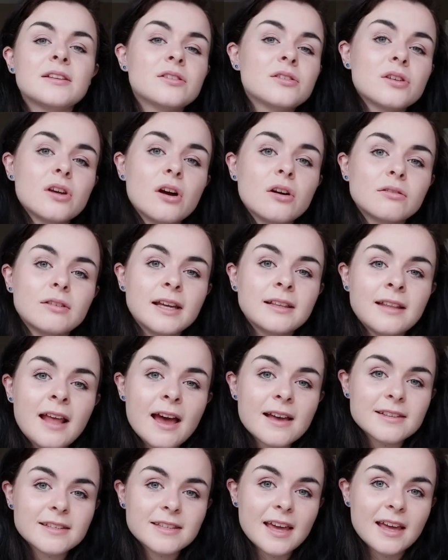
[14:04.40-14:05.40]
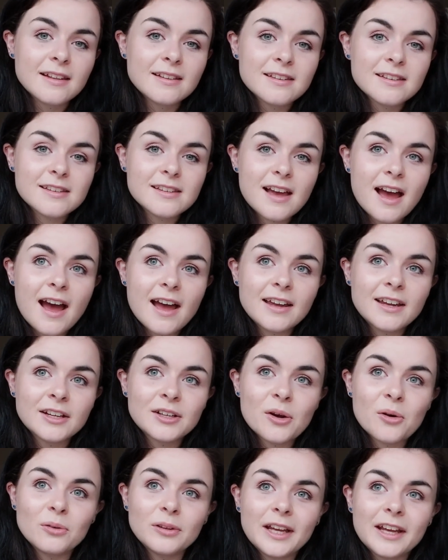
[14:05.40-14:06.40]
so in that sense, I can
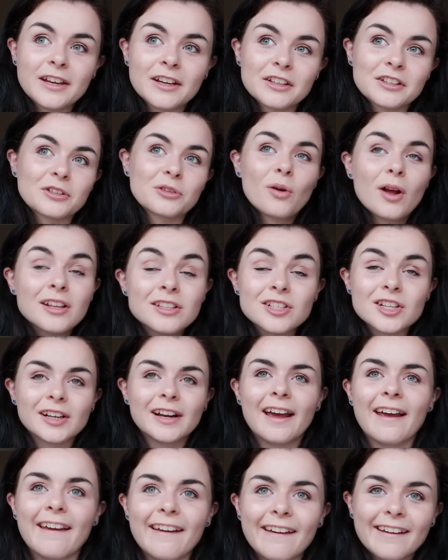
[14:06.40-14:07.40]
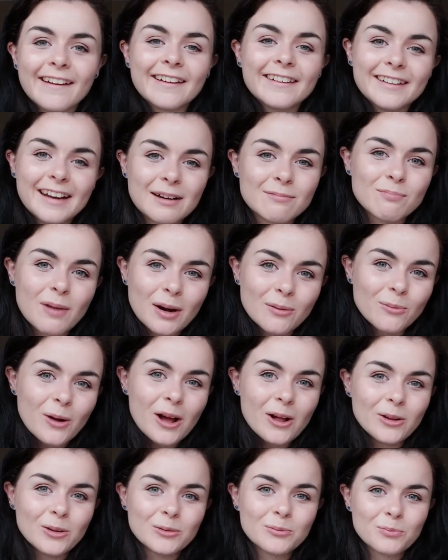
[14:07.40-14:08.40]
only congratulate
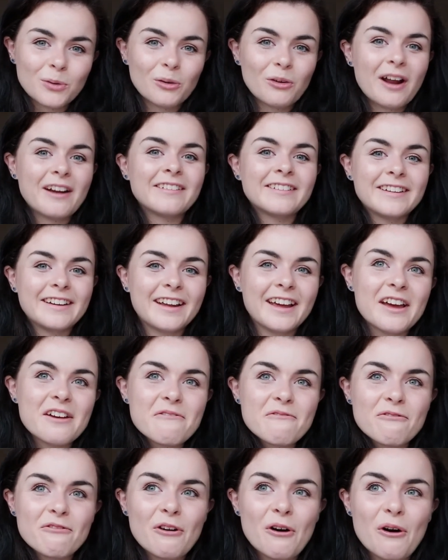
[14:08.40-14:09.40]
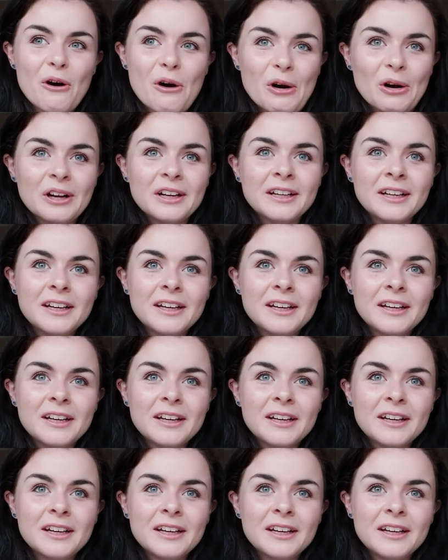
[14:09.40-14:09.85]
Lin-Manuel Miranda for